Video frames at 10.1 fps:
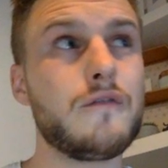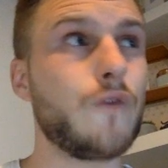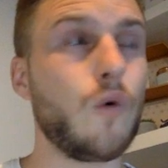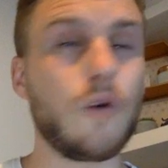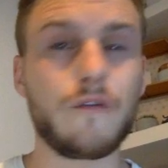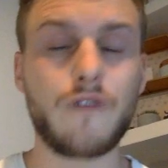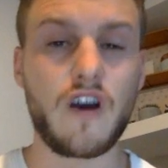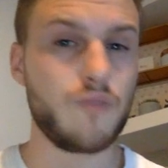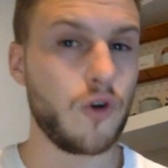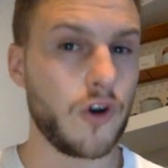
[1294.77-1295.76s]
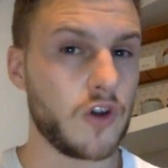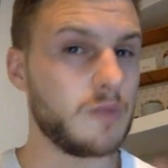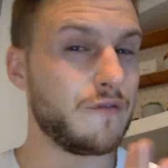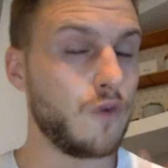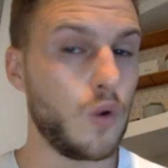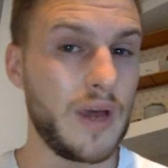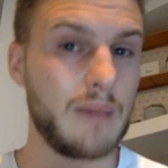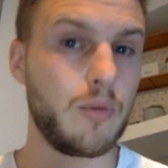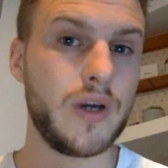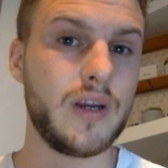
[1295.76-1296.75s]
4 or 5 products before that
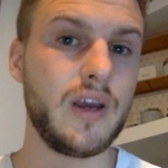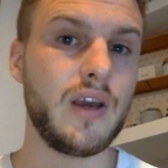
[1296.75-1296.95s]
point